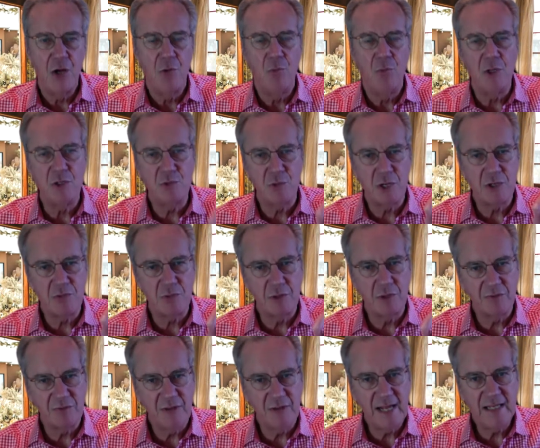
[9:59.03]
which was
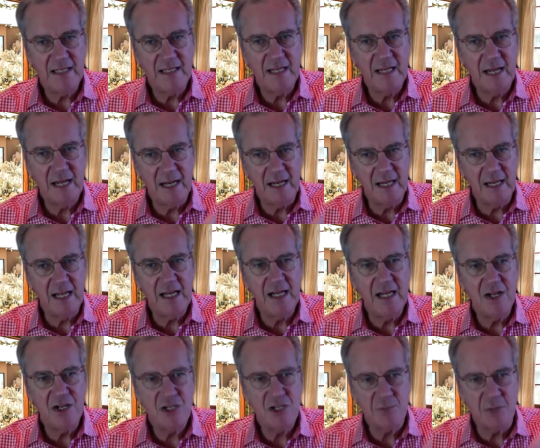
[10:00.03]
reflected in Lincoln's